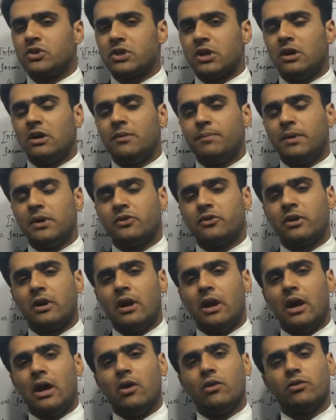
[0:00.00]
her
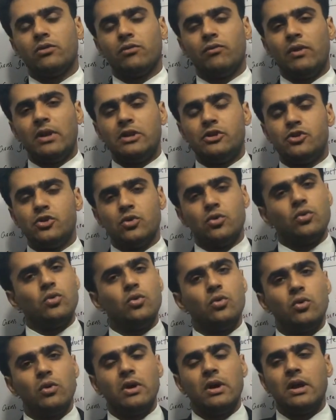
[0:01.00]
personal allowance will
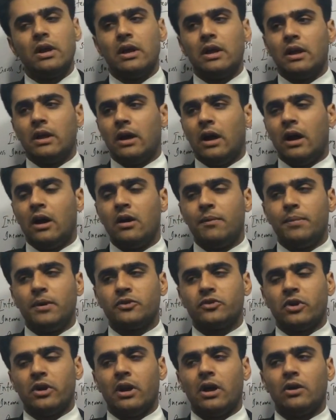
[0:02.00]
do, her
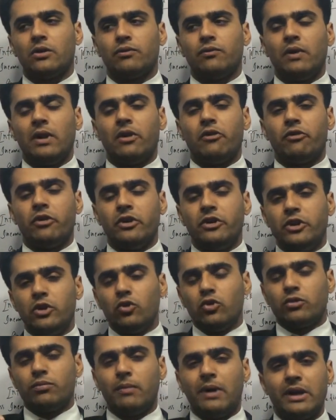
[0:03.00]
personal allowance will
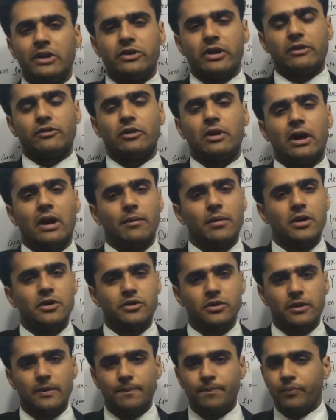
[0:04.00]
reduce my tax
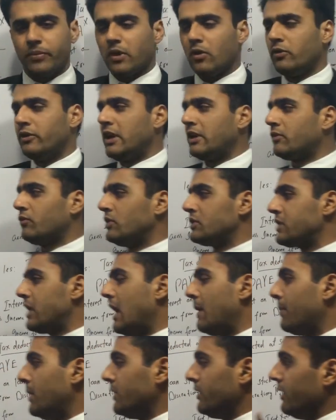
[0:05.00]
liability. That's what
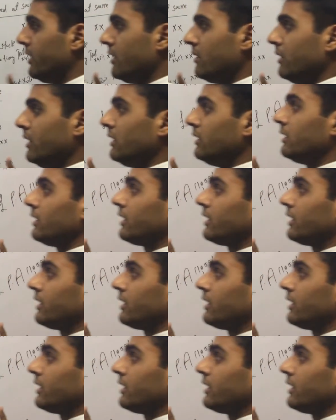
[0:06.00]
happened here in